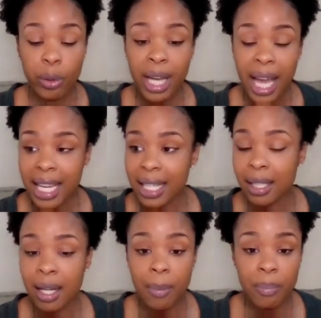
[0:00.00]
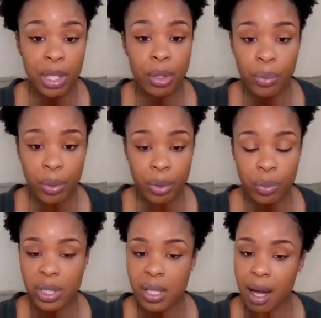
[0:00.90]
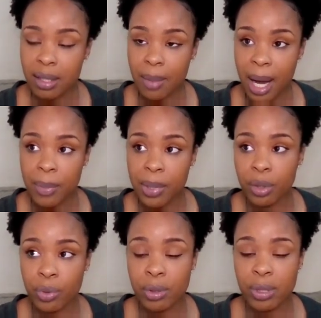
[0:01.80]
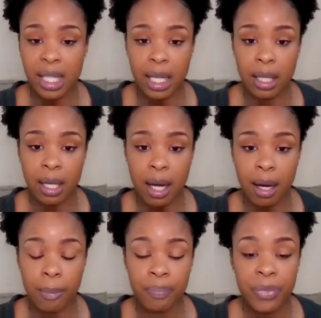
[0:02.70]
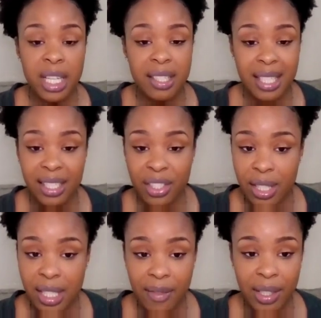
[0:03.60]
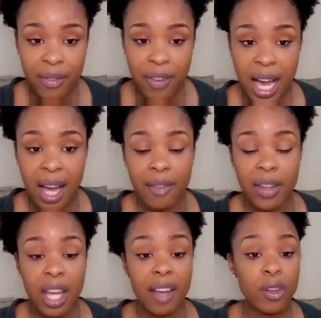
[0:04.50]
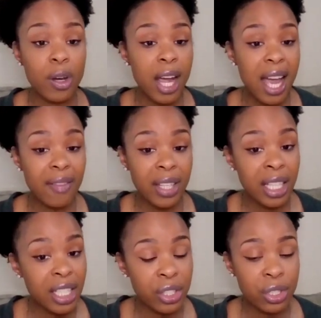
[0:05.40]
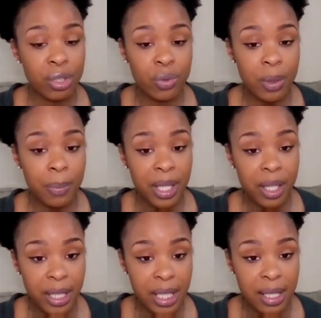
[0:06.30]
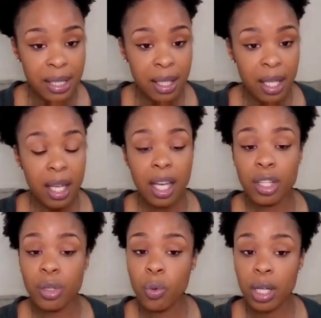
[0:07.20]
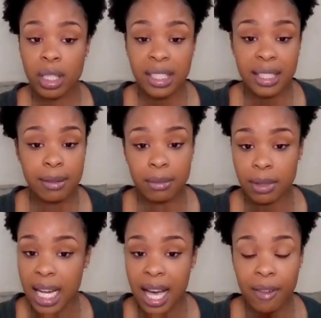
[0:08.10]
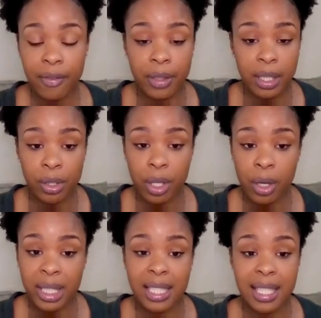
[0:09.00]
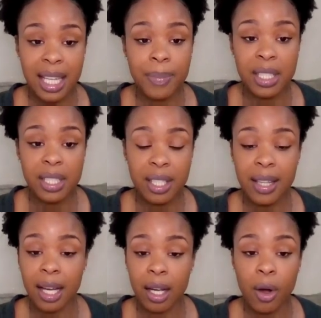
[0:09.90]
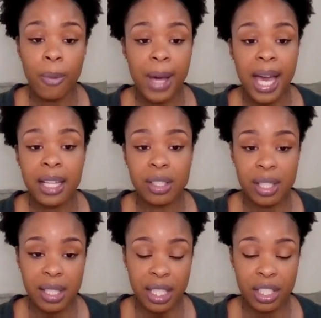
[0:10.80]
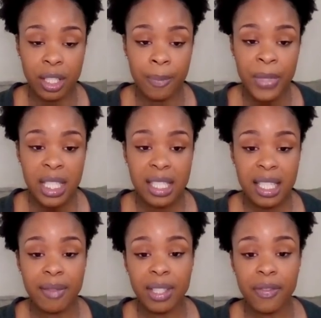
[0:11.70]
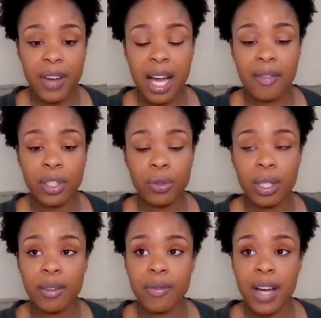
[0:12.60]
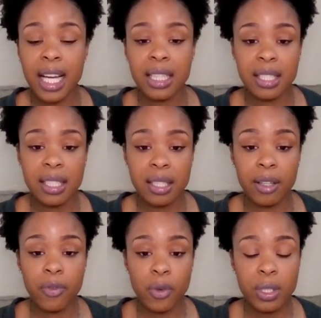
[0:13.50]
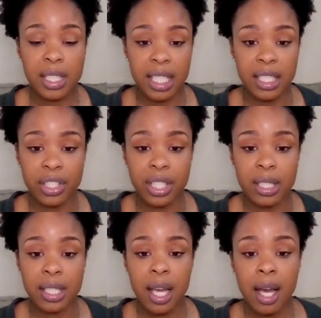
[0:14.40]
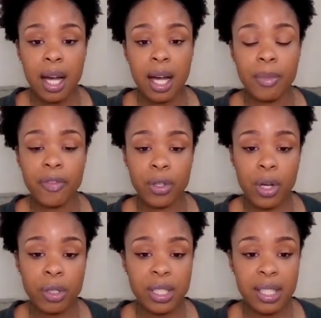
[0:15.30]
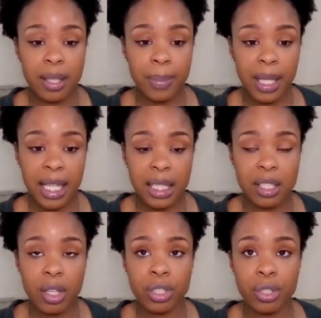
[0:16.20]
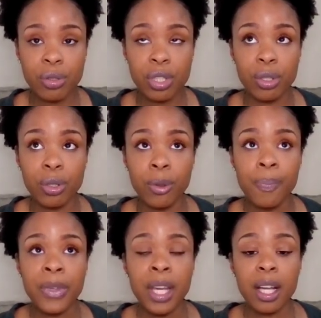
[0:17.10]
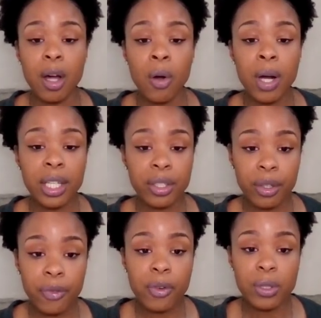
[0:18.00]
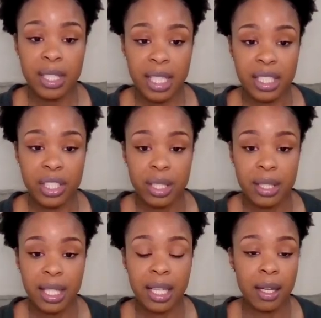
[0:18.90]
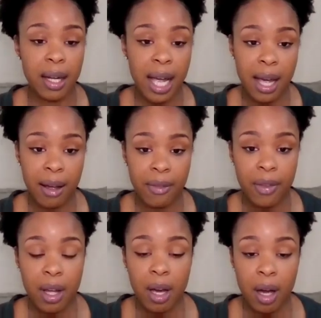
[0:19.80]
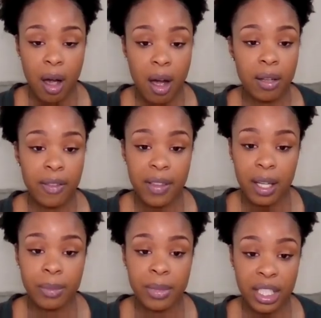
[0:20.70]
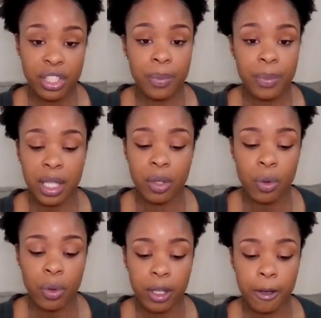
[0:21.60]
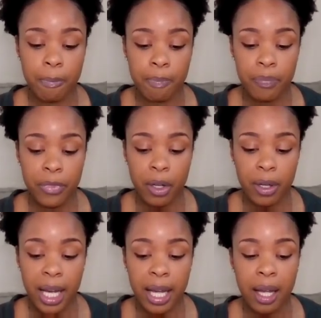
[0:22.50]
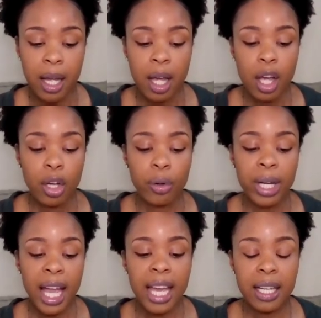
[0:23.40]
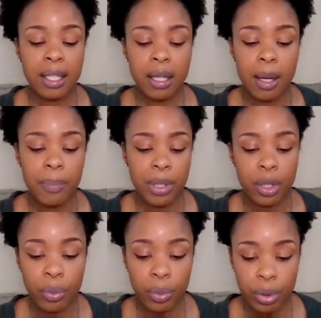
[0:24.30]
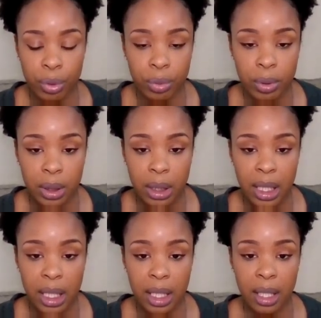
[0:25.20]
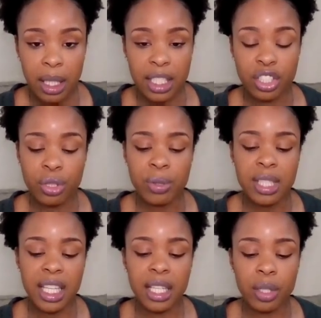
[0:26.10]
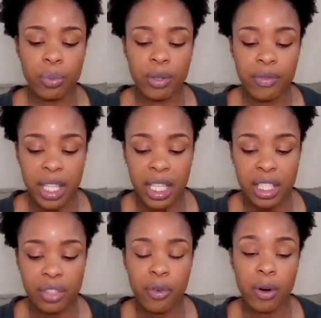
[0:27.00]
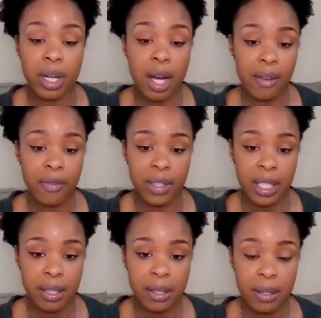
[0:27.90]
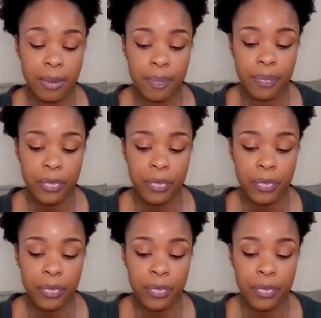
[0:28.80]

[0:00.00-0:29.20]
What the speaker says: Creating a bitter root. We talked about bitter roots in session 75. If you're having issues with bitterness and you want to dive, in depth into that, go back to session 75 and you can find the full sessions. If you go to the playlist on YouTube, go under full sessions and it'll have all of them. They should be in order. Okay. Creating a bitter root is you seeking revenge for an offense,